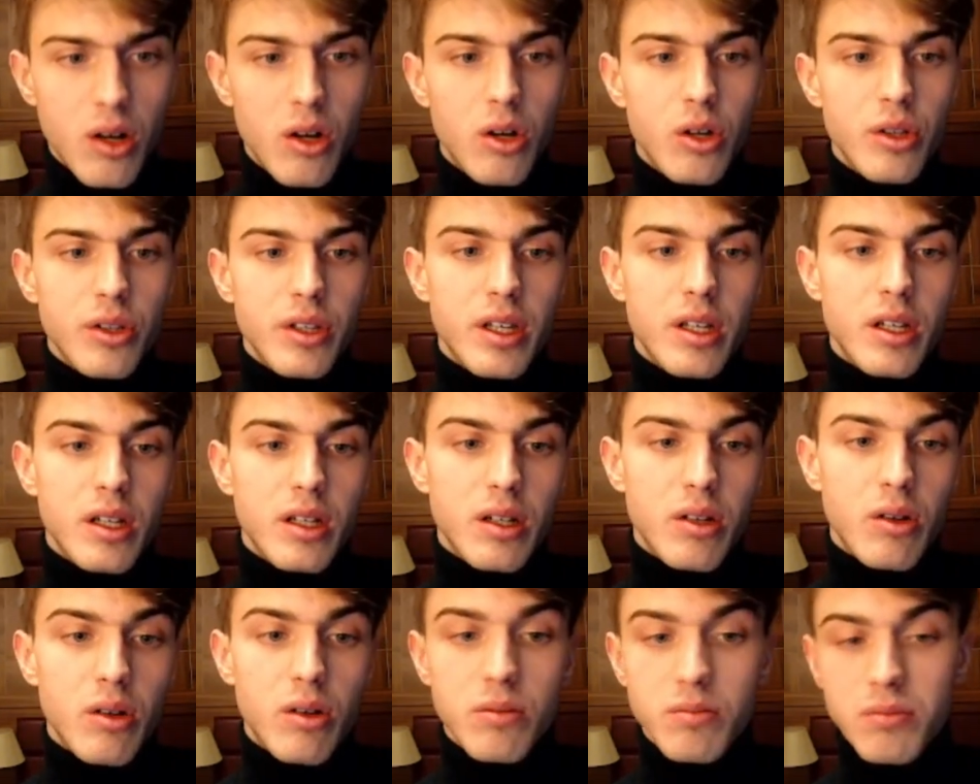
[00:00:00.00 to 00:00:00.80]

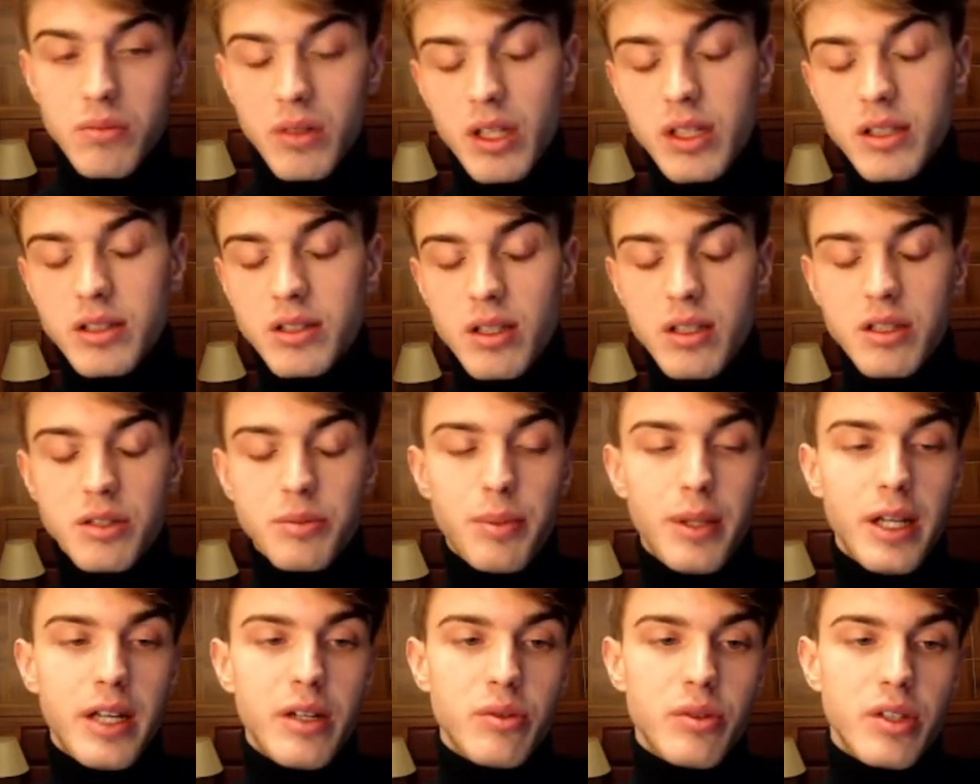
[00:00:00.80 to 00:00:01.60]
on his
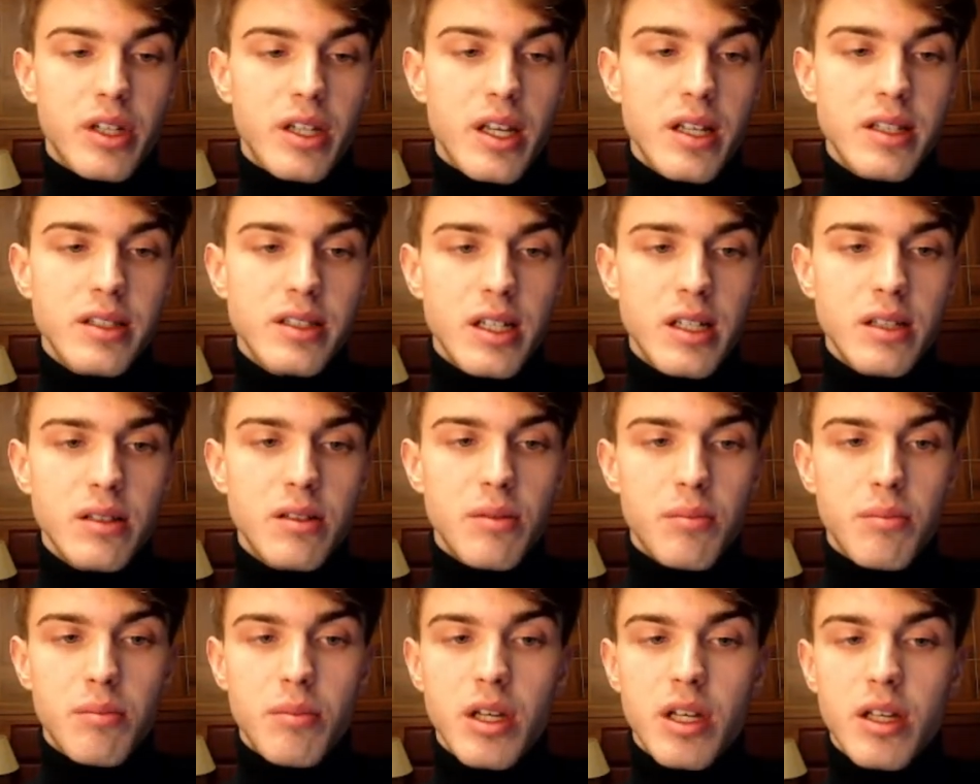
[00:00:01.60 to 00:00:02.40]
play on the king
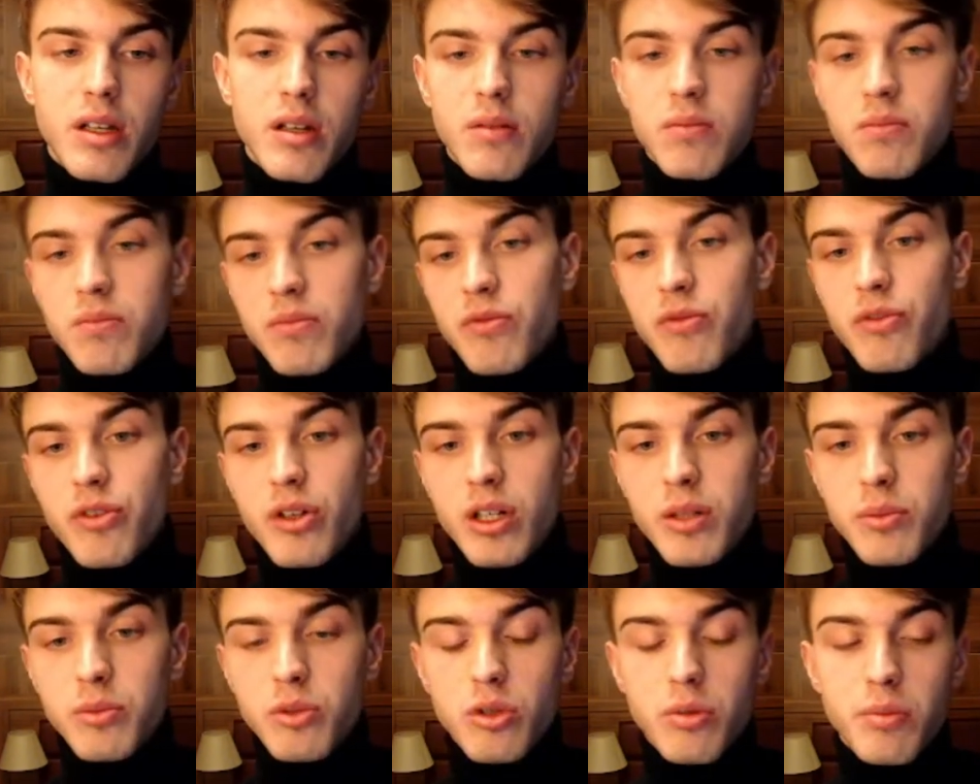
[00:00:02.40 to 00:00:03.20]
side,
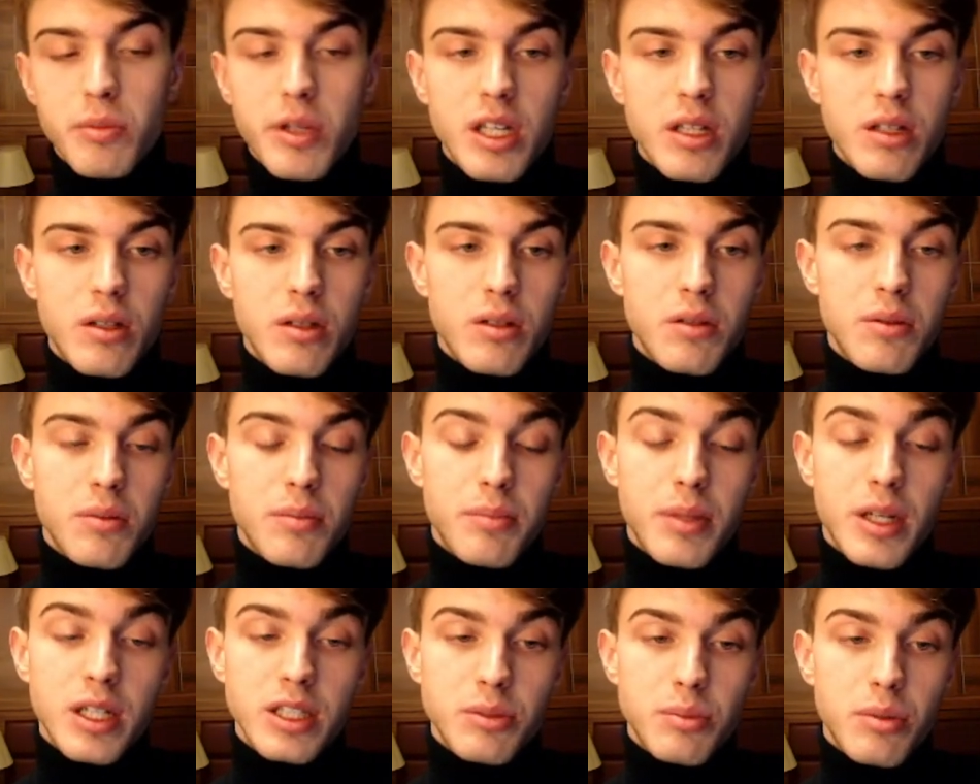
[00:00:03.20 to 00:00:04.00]
for him to make a
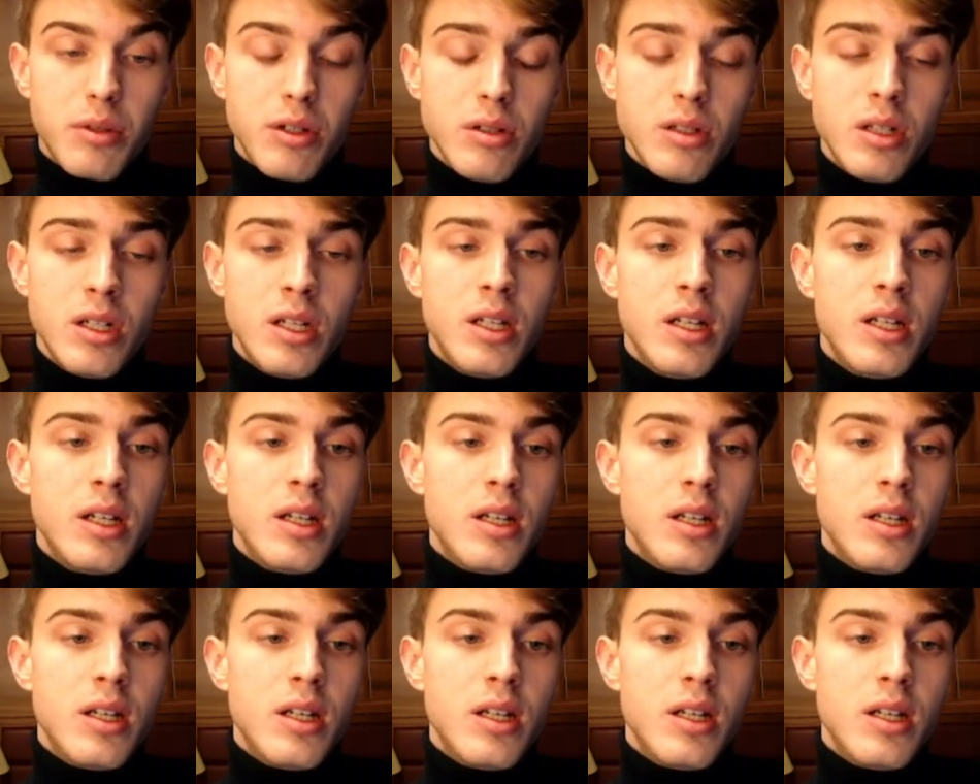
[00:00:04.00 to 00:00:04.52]
passed pawn.